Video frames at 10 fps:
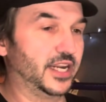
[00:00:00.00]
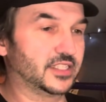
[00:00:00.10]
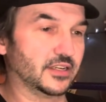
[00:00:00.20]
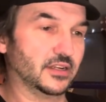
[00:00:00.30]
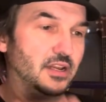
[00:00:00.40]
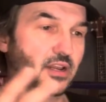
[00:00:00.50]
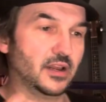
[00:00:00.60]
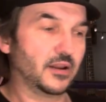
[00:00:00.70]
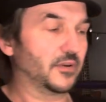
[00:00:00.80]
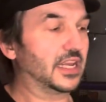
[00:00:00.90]
to
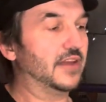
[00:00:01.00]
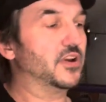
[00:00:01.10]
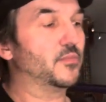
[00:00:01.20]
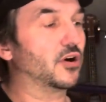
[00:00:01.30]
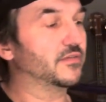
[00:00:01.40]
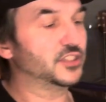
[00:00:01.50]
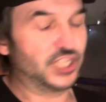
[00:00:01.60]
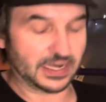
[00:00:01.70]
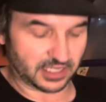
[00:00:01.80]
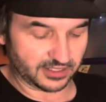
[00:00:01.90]
give it more of a
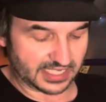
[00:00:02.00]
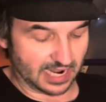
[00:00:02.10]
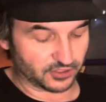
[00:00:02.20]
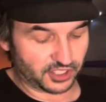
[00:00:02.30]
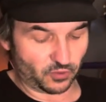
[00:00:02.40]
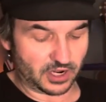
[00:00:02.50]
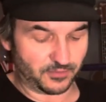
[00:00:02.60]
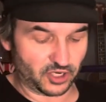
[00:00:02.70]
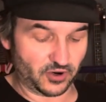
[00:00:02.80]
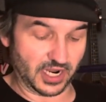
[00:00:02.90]
gentle sound. So what
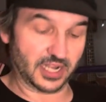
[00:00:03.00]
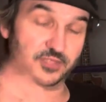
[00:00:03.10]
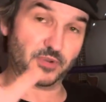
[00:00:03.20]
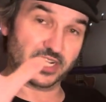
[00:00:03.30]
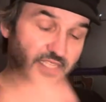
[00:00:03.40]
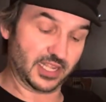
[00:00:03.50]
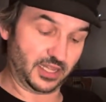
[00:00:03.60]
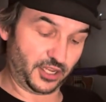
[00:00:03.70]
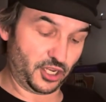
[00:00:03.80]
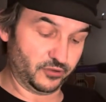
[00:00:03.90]
I'm doing is
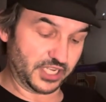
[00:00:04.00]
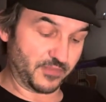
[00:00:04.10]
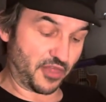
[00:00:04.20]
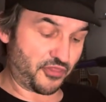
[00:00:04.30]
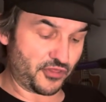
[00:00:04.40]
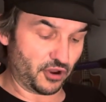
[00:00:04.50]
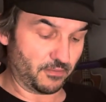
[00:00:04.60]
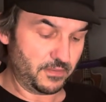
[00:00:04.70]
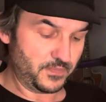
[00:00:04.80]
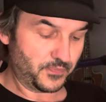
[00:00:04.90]
basically using my
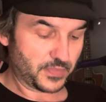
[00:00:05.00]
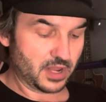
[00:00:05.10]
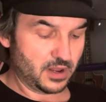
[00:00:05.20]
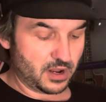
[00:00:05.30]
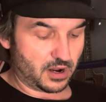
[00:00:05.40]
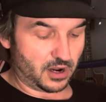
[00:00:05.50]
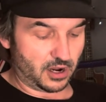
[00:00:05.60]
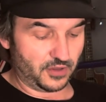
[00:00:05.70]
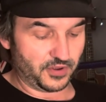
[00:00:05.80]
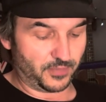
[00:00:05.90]
thumb
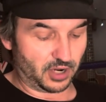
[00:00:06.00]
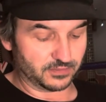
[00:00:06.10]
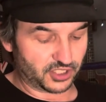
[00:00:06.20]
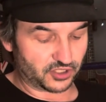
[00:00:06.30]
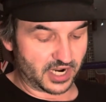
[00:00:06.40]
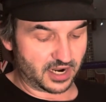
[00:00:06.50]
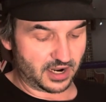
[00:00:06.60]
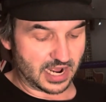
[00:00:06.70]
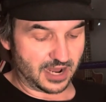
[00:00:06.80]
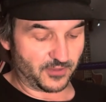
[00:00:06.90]
on the bottom
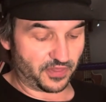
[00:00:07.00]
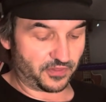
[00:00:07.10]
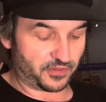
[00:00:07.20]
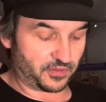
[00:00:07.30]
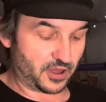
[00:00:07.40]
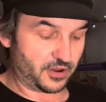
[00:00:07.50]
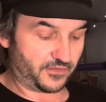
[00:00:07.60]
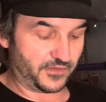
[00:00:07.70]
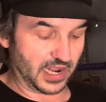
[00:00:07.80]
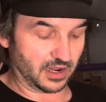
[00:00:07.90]
string and my third
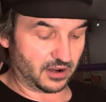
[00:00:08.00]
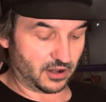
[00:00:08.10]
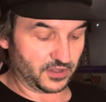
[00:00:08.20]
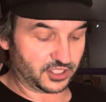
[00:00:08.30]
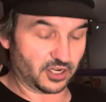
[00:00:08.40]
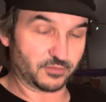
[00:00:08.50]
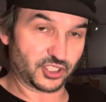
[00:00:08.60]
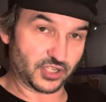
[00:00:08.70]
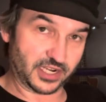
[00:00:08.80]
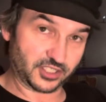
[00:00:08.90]
finger on the top
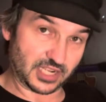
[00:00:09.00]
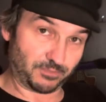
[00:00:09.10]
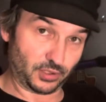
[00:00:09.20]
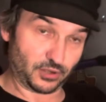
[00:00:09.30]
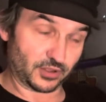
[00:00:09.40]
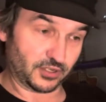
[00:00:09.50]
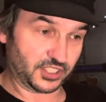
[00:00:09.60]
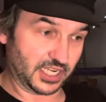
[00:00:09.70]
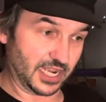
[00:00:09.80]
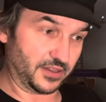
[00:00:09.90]
string. So I plug those
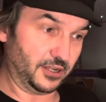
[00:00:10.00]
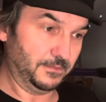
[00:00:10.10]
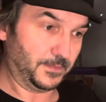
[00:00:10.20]
together,